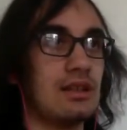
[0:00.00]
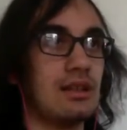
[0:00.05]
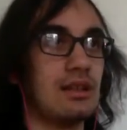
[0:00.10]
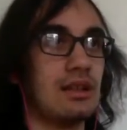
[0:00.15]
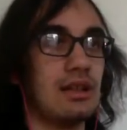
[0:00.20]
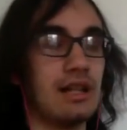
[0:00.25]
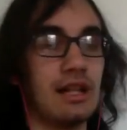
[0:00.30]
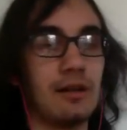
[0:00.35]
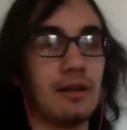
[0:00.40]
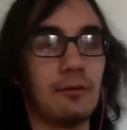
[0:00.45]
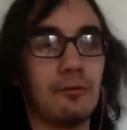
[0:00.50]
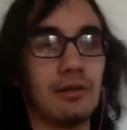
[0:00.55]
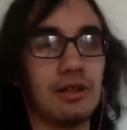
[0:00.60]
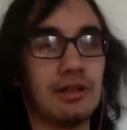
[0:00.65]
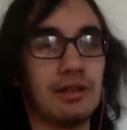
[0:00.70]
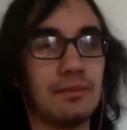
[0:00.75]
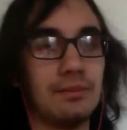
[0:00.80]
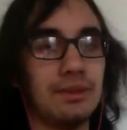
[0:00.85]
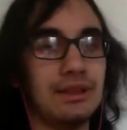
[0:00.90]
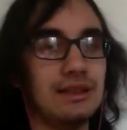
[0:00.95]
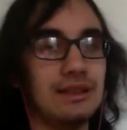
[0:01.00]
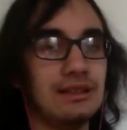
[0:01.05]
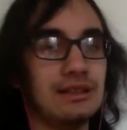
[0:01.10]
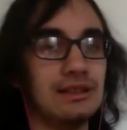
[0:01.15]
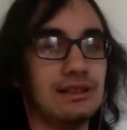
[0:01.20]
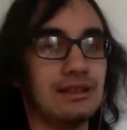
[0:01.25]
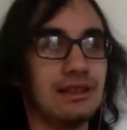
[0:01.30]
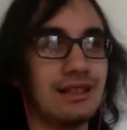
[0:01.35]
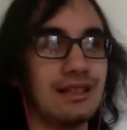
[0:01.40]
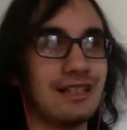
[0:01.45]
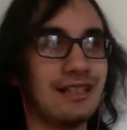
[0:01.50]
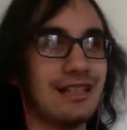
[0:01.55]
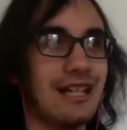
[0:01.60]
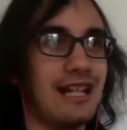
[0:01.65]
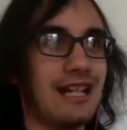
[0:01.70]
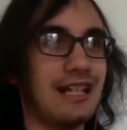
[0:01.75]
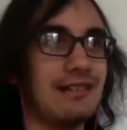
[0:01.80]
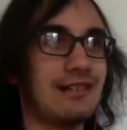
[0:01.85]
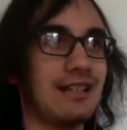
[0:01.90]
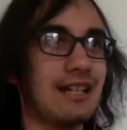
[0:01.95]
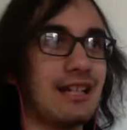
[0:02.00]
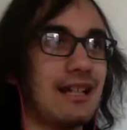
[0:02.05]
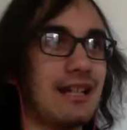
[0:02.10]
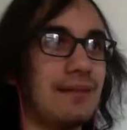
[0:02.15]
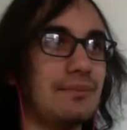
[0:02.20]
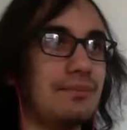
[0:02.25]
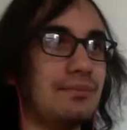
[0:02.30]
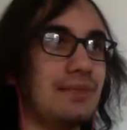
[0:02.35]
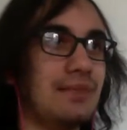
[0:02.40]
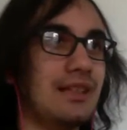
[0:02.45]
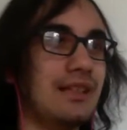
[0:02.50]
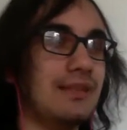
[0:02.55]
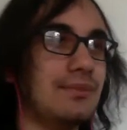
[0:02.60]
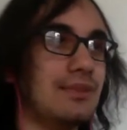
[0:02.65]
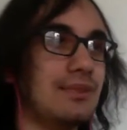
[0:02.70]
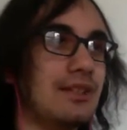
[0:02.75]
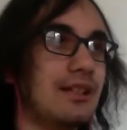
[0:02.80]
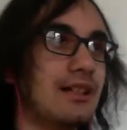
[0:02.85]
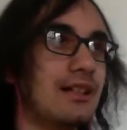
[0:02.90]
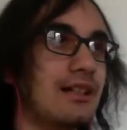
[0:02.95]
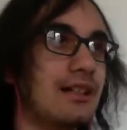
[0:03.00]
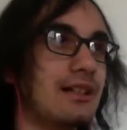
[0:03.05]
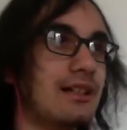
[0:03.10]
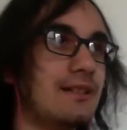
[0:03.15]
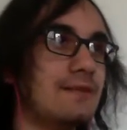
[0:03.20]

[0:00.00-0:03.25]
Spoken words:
And I don't want to be an ANCAP meme guy.